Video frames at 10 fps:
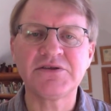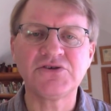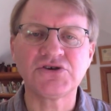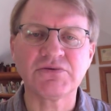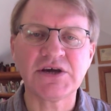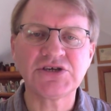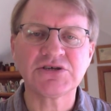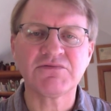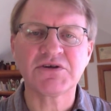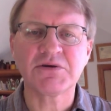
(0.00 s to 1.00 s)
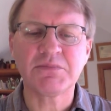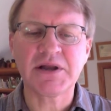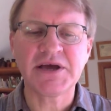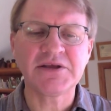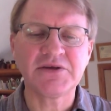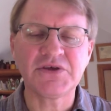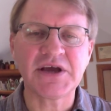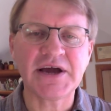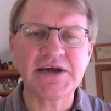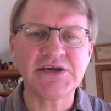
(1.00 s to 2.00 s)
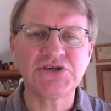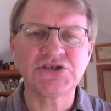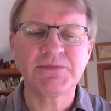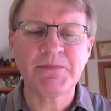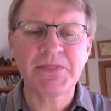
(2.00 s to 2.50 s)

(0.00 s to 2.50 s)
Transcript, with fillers: the duration of the complaint, the age.